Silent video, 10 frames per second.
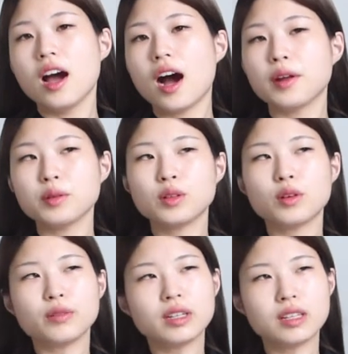I don't
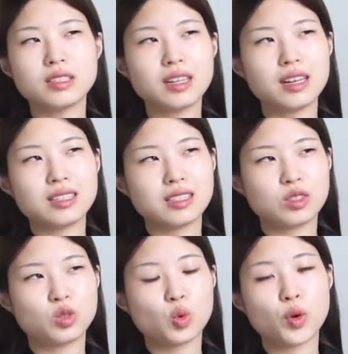know if I can say it's a
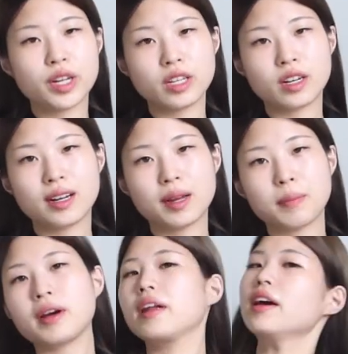story time,
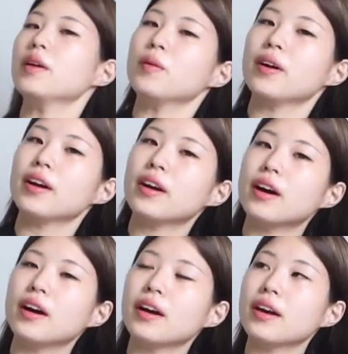but anyway,
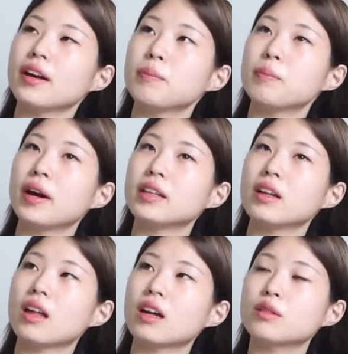I met
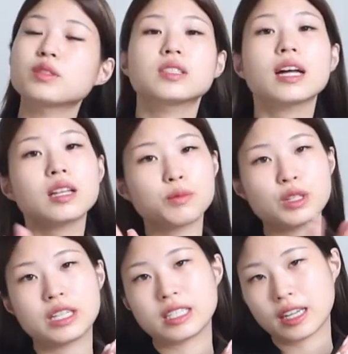a lot of
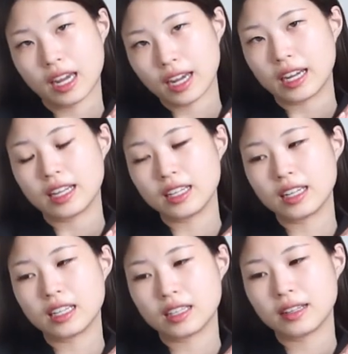celebrities again
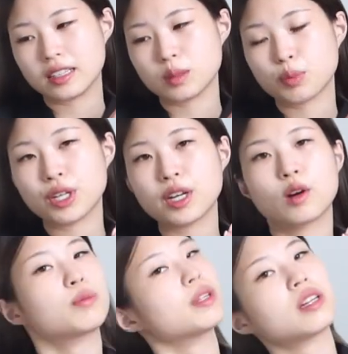in this
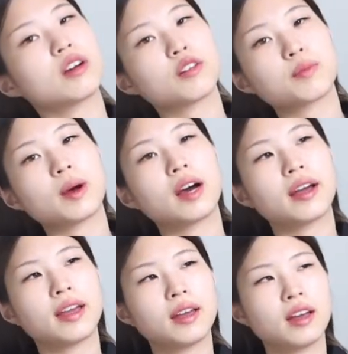pre-opening of
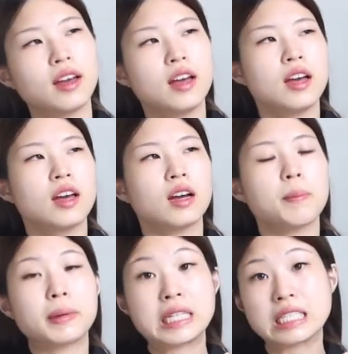my
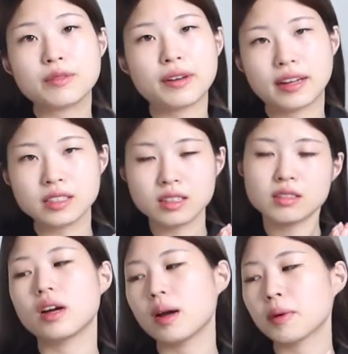company's event.
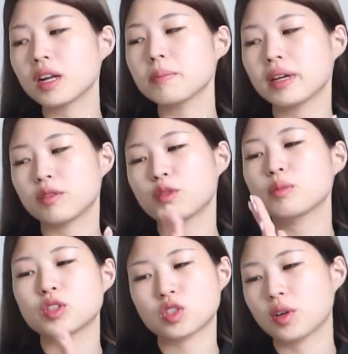I'm gonna begin from
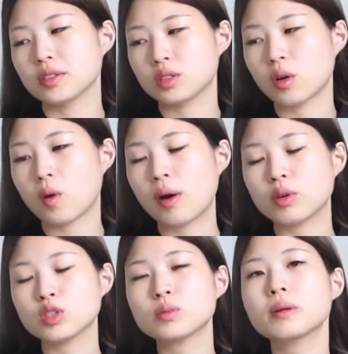the start. So I
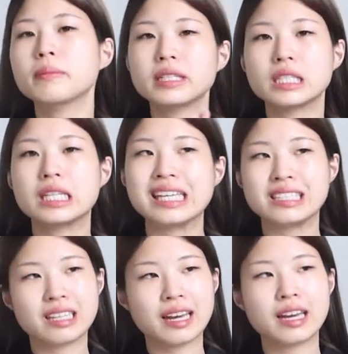was super busy
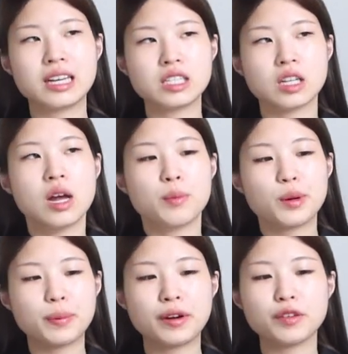these days
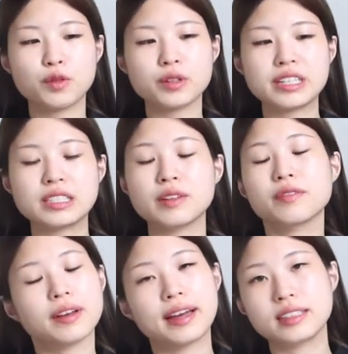preparing for this
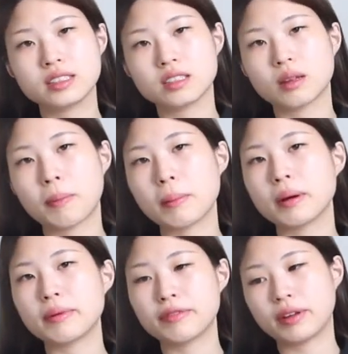event, the
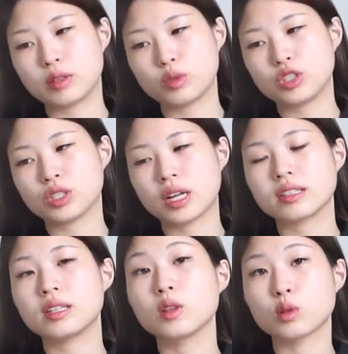pop-up event which is
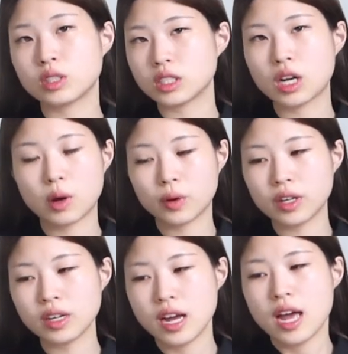held in Lotte
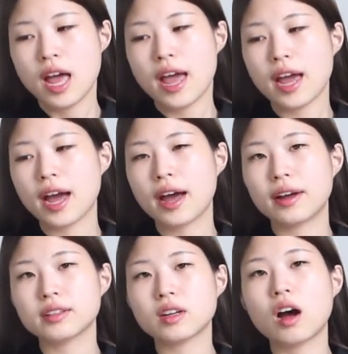Tower.
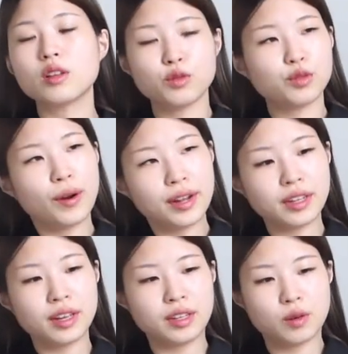And on
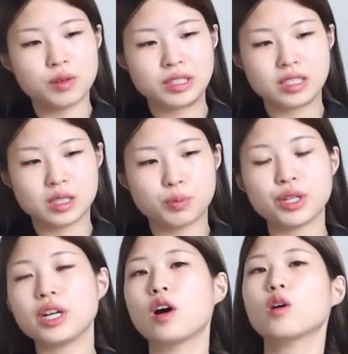Friday there was this
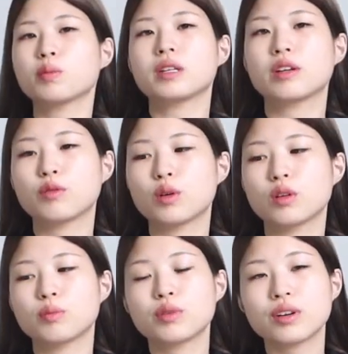pre-opening
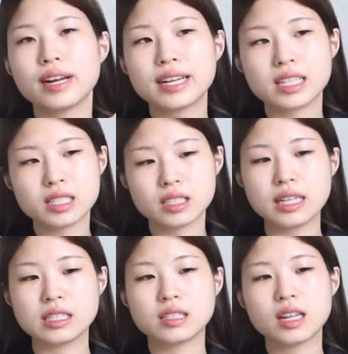for press
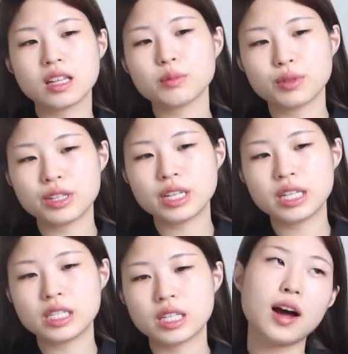and
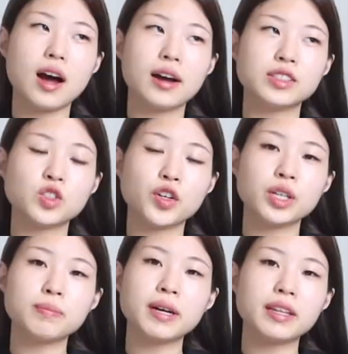celebrities. I
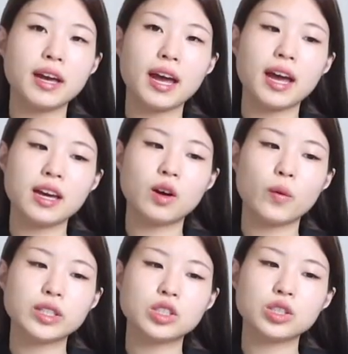started my day
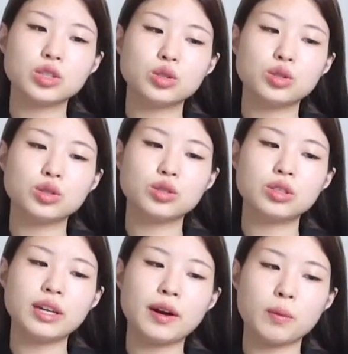going to
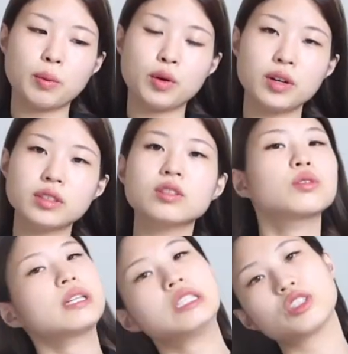the airport,
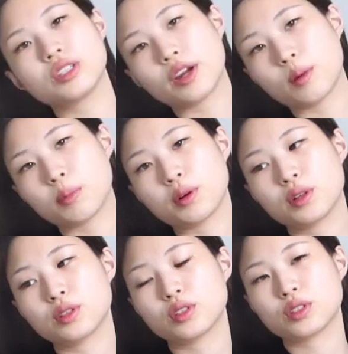to Incheon
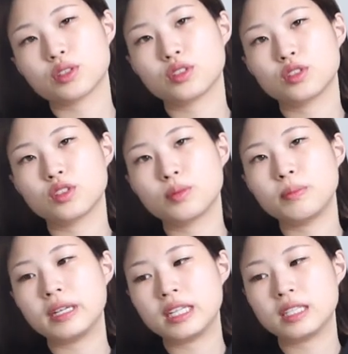Airport, to
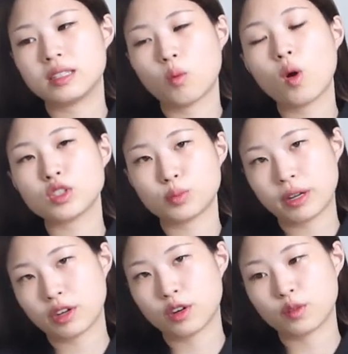meet the
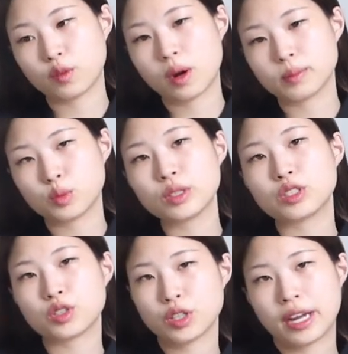watchmaker from
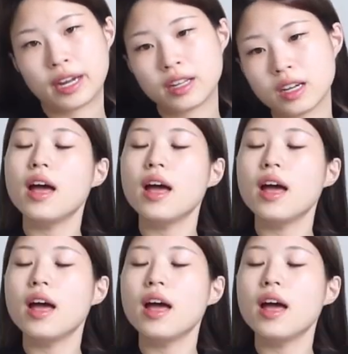Switzerland.